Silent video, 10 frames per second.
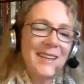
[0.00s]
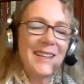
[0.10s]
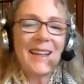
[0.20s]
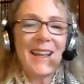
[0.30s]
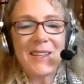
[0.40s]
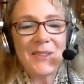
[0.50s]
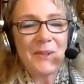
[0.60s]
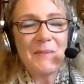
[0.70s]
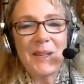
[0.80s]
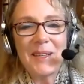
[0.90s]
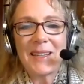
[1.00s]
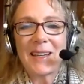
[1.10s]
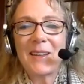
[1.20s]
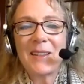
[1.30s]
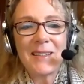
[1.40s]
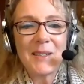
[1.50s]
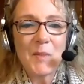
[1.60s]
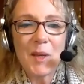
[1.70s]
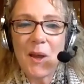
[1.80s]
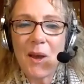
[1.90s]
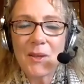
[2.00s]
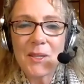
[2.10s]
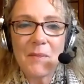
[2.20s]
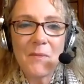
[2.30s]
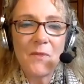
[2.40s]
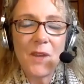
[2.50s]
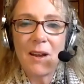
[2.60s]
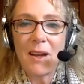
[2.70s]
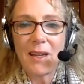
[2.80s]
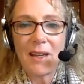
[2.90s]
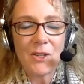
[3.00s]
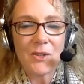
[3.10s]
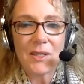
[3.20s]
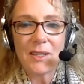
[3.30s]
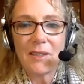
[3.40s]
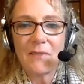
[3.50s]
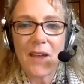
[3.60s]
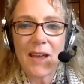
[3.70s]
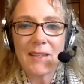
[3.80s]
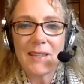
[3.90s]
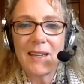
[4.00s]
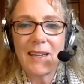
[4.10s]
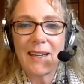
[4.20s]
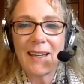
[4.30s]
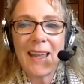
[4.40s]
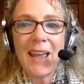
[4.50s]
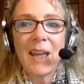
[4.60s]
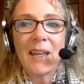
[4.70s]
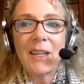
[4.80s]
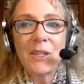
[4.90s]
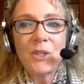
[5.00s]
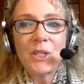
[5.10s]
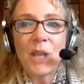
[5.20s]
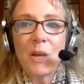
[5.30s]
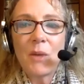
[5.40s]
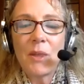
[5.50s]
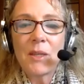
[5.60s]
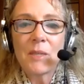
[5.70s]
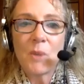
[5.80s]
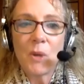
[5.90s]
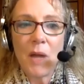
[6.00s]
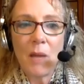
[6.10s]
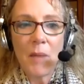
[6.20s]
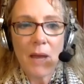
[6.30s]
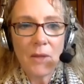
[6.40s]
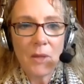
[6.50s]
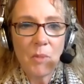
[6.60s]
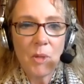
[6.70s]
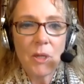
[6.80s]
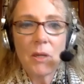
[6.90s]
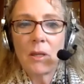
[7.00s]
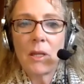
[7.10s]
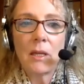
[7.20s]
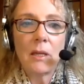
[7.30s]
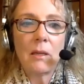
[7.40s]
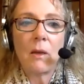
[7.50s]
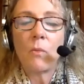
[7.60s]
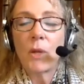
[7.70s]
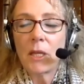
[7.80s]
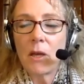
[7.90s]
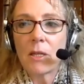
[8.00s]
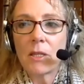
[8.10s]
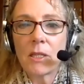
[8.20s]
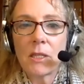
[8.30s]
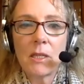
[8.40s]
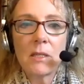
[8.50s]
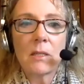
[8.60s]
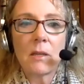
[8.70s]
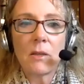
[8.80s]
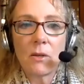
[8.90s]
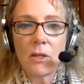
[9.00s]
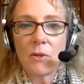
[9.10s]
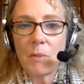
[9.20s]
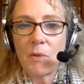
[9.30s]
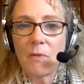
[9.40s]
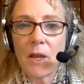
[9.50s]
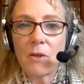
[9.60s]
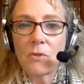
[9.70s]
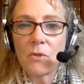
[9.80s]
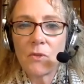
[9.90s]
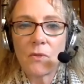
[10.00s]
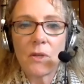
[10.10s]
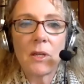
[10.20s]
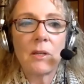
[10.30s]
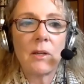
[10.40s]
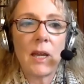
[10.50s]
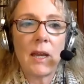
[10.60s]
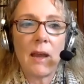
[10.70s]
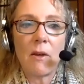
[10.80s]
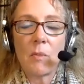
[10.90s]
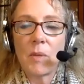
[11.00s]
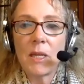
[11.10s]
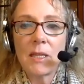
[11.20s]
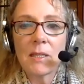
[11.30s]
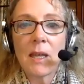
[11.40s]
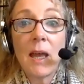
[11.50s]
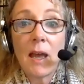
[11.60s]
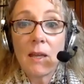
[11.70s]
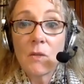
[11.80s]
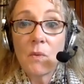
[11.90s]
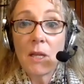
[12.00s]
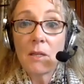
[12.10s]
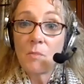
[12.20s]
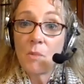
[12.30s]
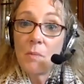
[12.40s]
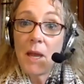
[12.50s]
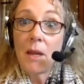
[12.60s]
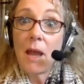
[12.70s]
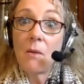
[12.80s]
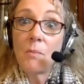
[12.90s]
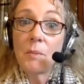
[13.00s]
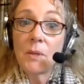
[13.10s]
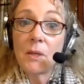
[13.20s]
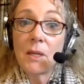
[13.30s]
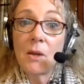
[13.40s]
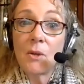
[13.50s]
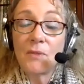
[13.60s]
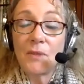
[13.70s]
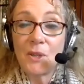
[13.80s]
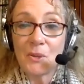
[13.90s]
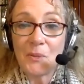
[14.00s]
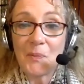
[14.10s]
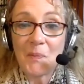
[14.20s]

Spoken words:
down to the last 3 minutes, Karen. This has been awesome, very interesting and fascinating. Can you share with us more about the book, The We Consciousness, the 33 Profound Truths for Inner and Outer Peace, as well as more about how people can get a hold of you?